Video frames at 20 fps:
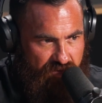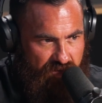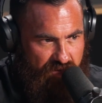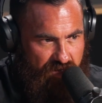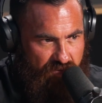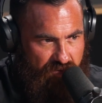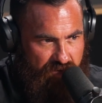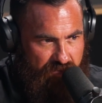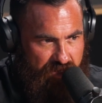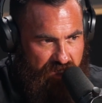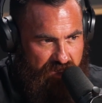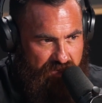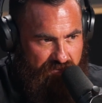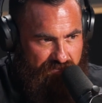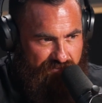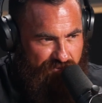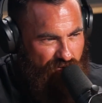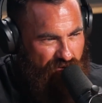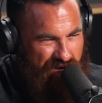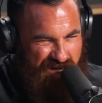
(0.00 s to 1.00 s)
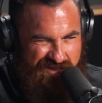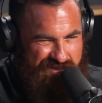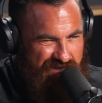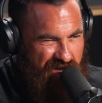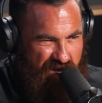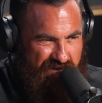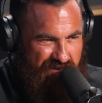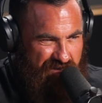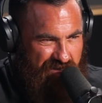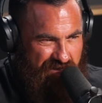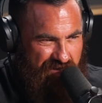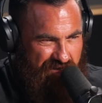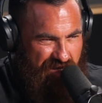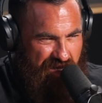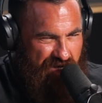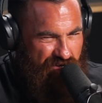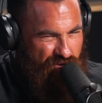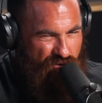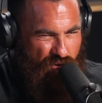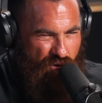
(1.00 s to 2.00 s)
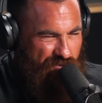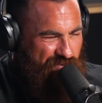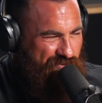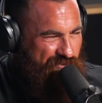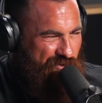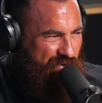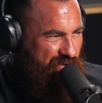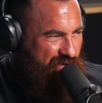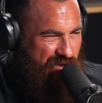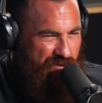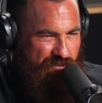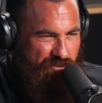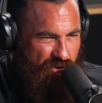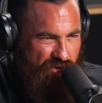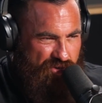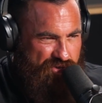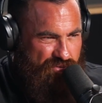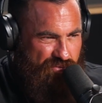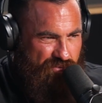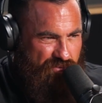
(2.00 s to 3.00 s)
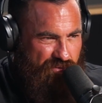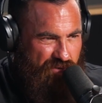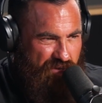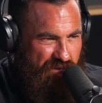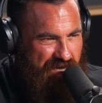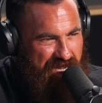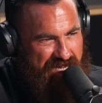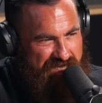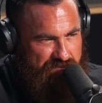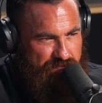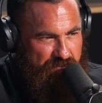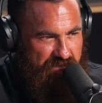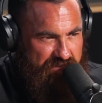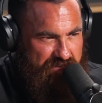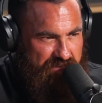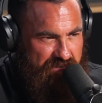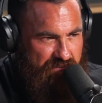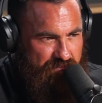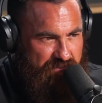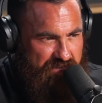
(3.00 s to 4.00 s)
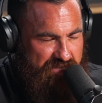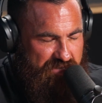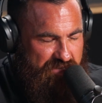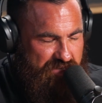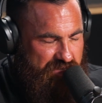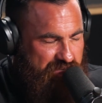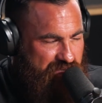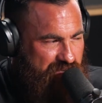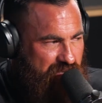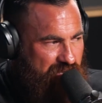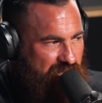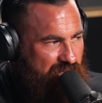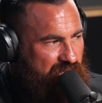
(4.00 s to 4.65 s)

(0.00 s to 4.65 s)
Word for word: You know what I mean? For us only, and not for the commercial aspect of the business.